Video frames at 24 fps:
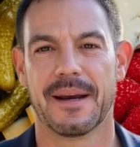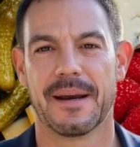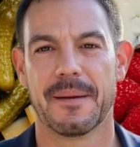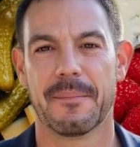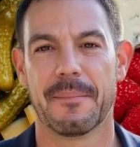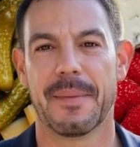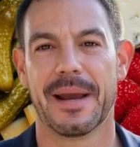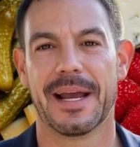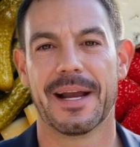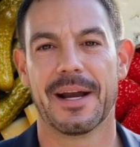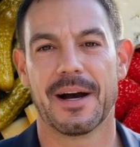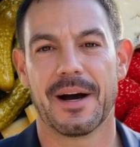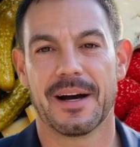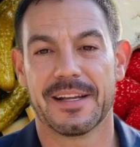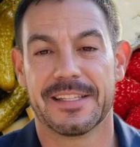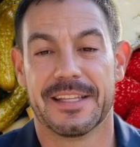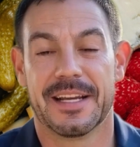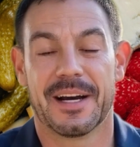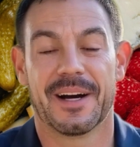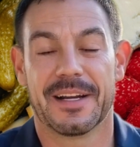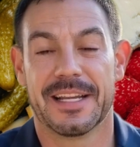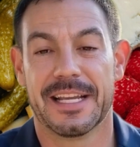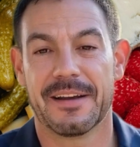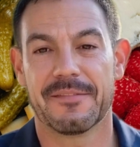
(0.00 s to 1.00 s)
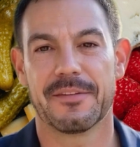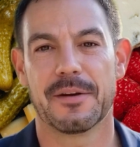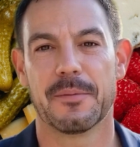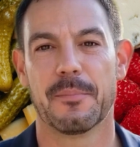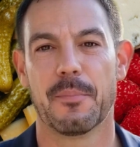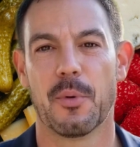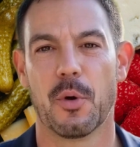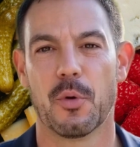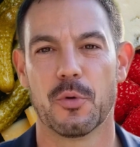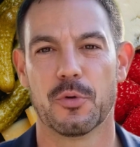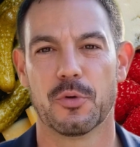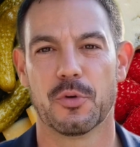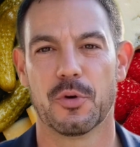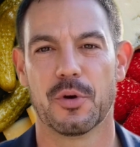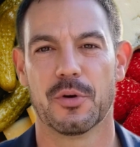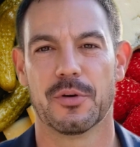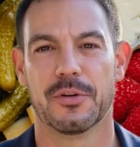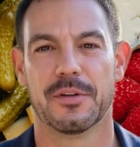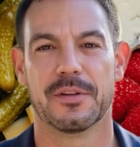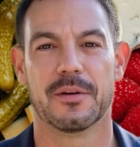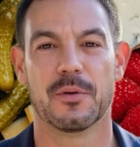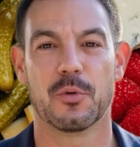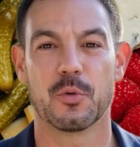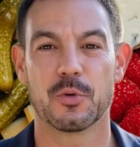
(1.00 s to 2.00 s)
may cause uneven bone
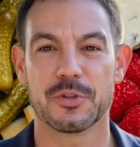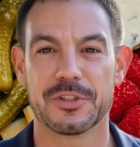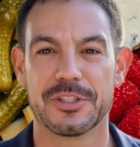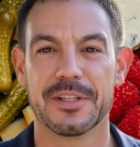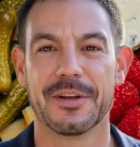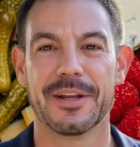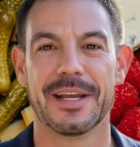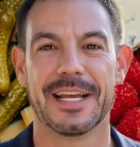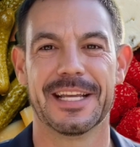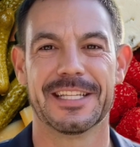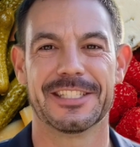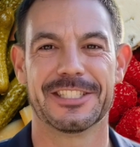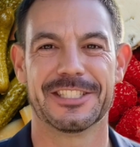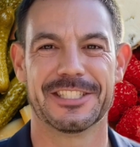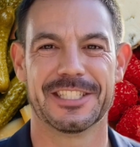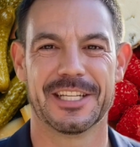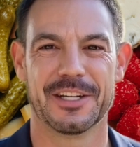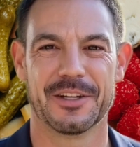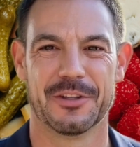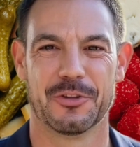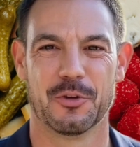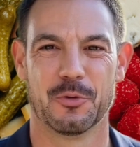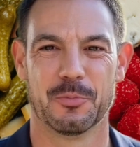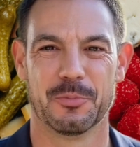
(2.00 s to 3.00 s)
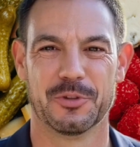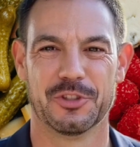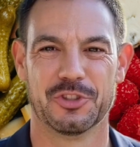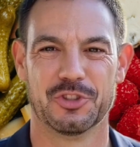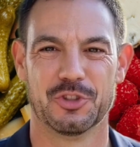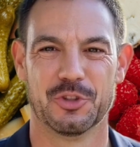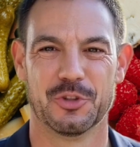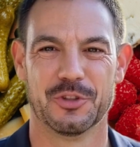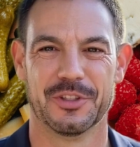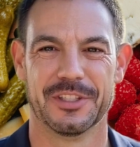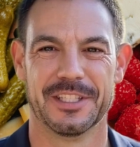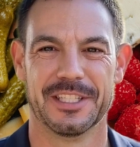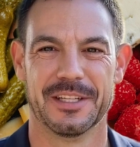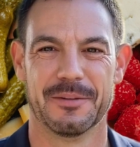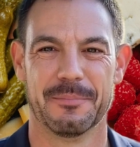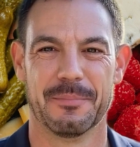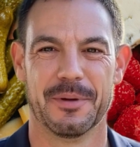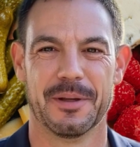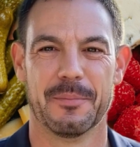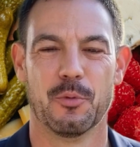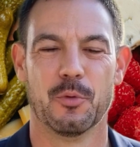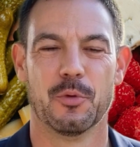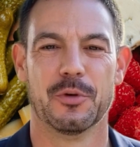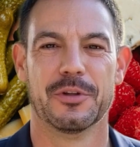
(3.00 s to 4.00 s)
growth or delayed skeletal maturity in
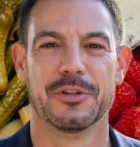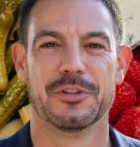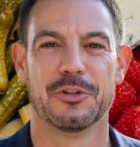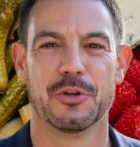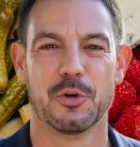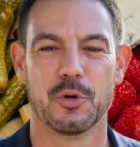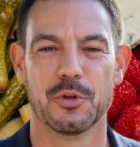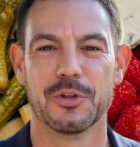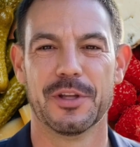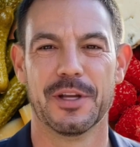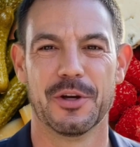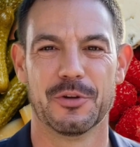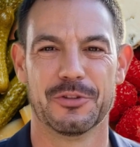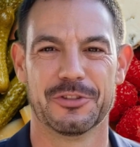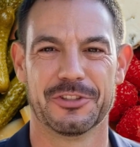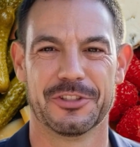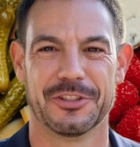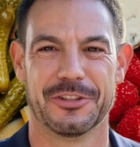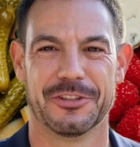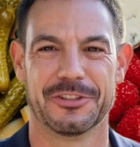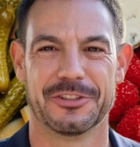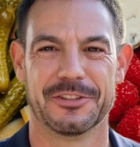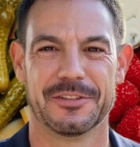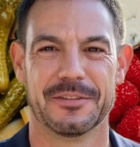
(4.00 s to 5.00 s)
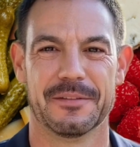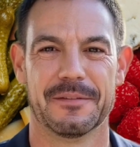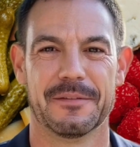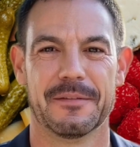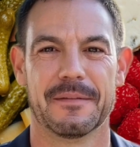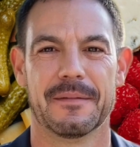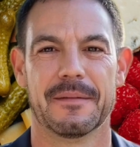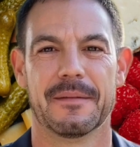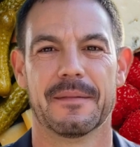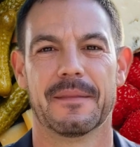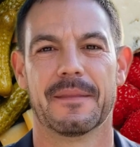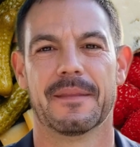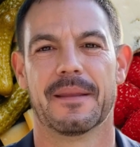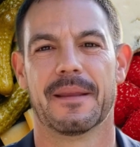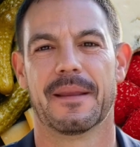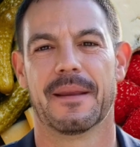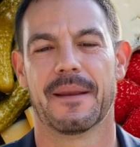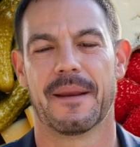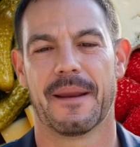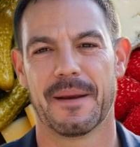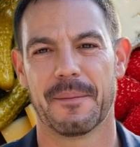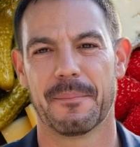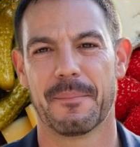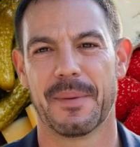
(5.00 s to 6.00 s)
people with scoliosis.
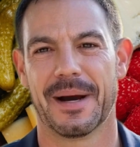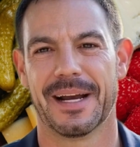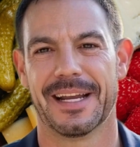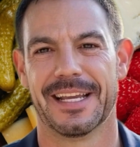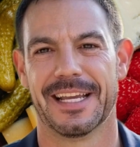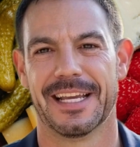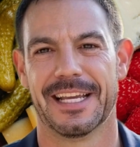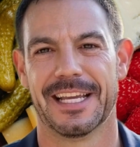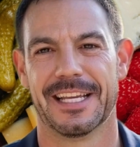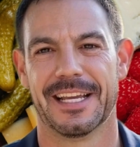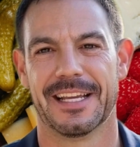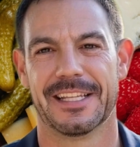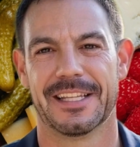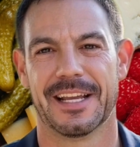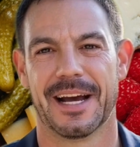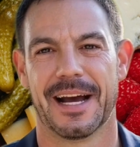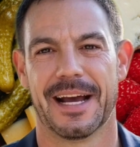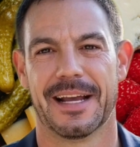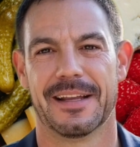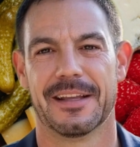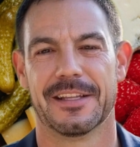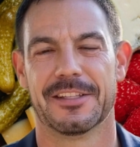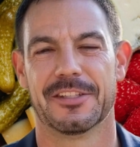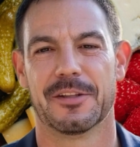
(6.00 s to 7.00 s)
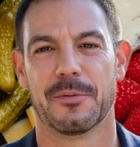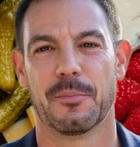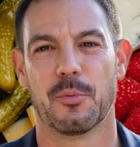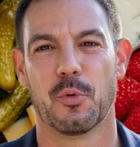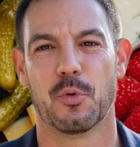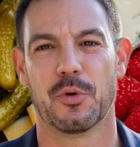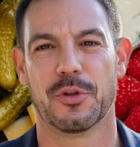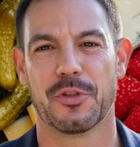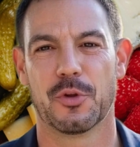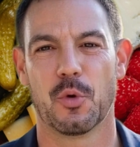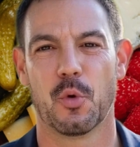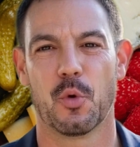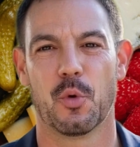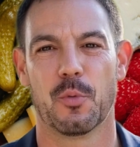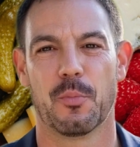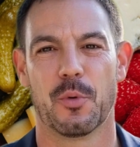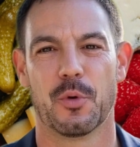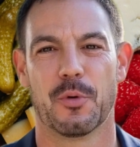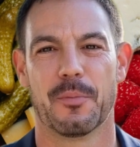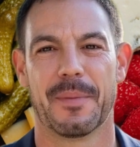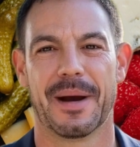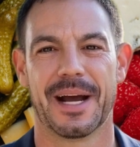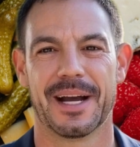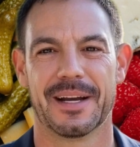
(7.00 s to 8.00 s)
By eating a diet that supports
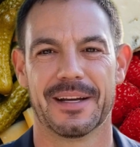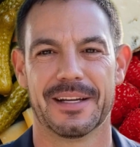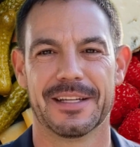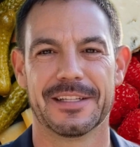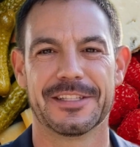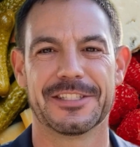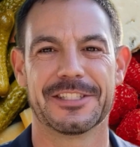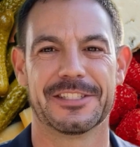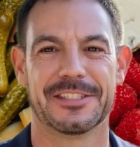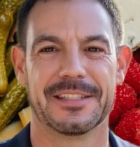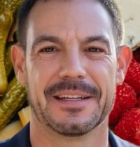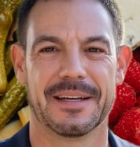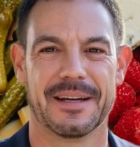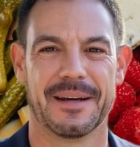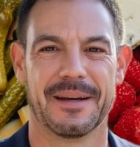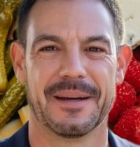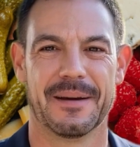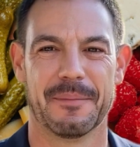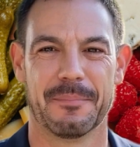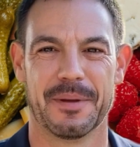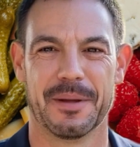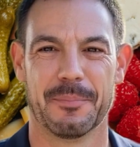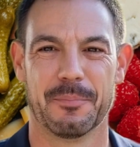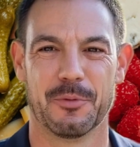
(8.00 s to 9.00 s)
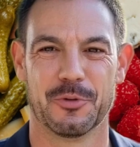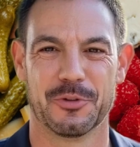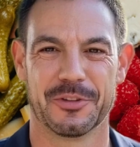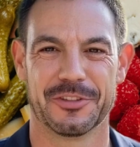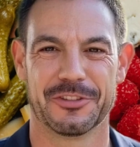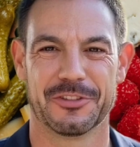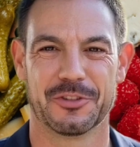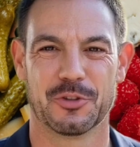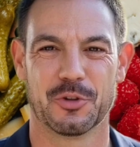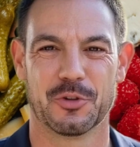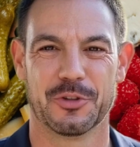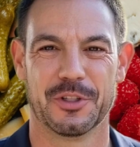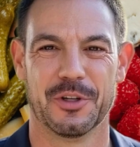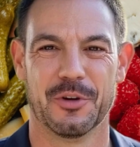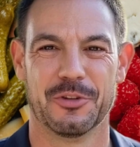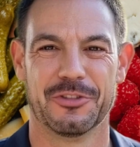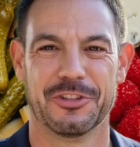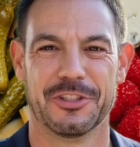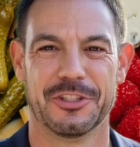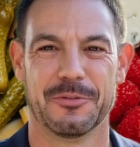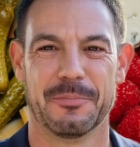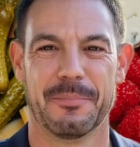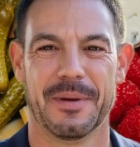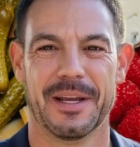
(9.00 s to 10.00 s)
hormone balance, people with
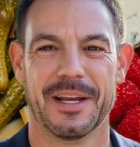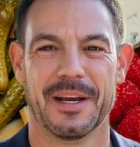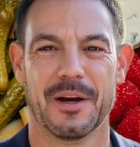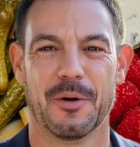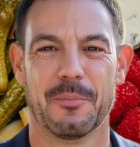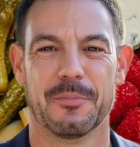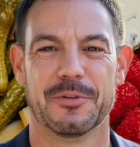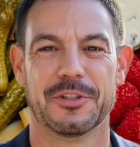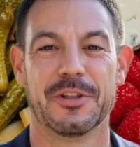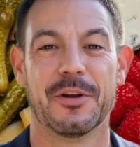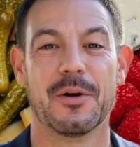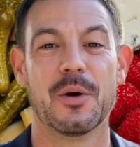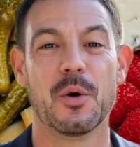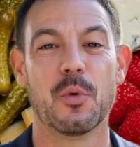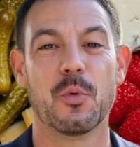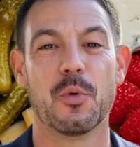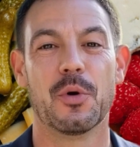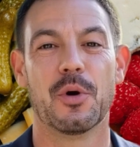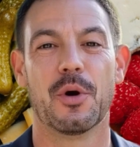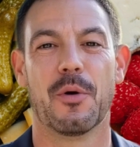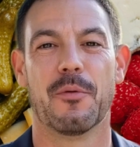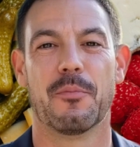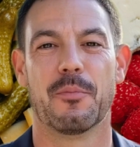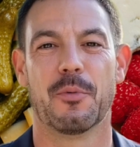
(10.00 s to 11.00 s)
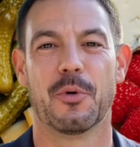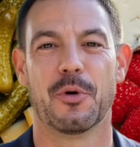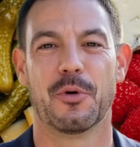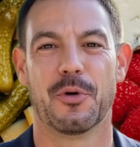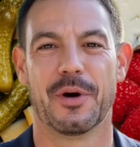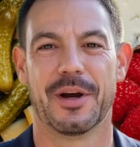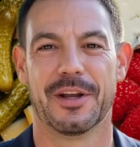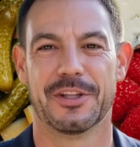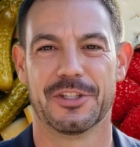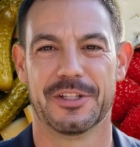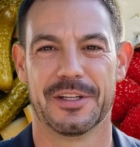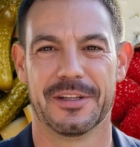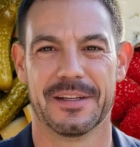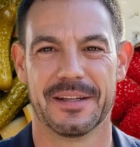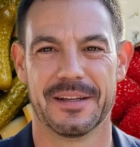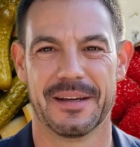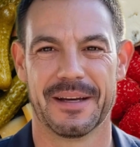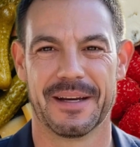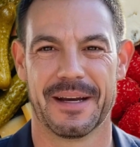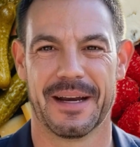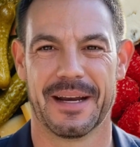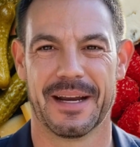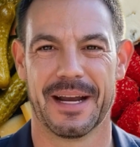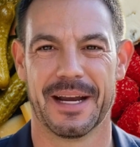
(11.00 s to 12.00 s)
scoliosis may help slow curve progression
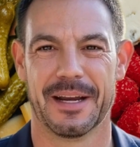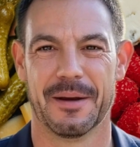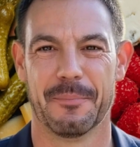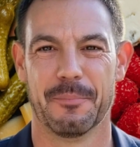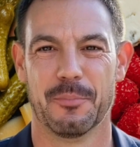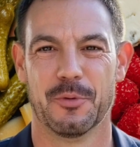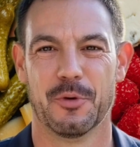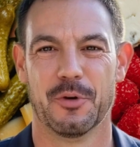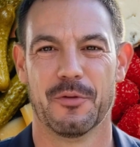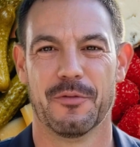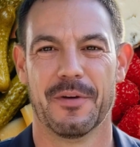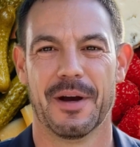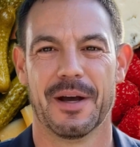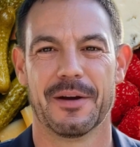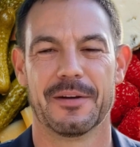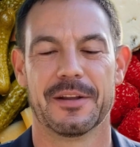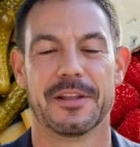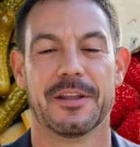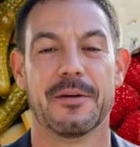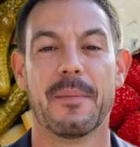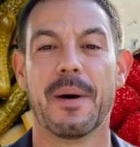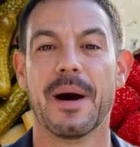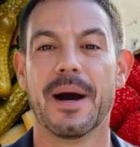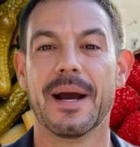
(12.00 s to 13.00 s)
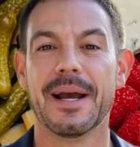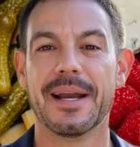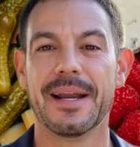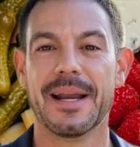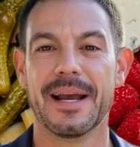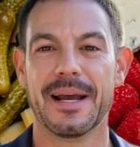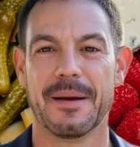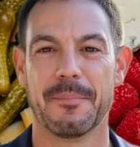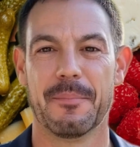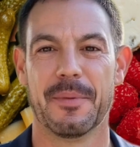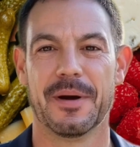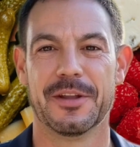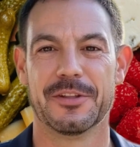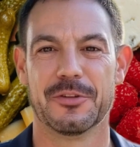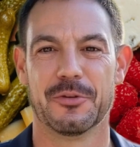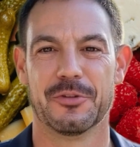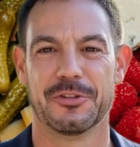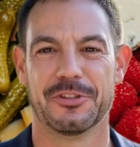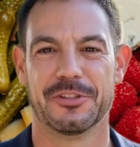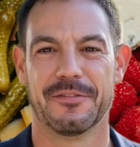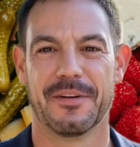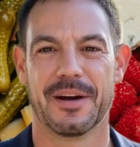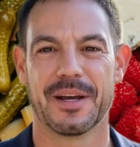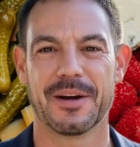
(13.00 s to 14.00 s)
and improve how the spine and muscles
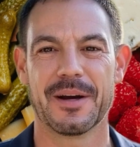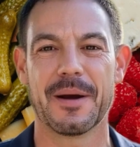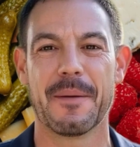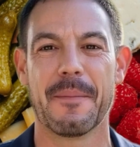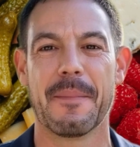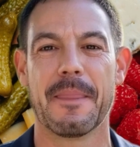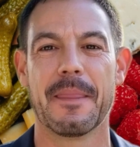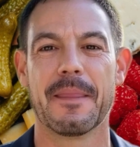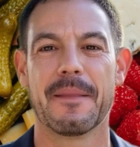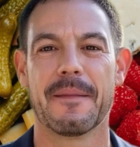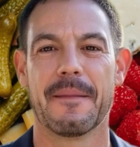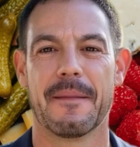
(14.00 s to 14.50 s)
develop.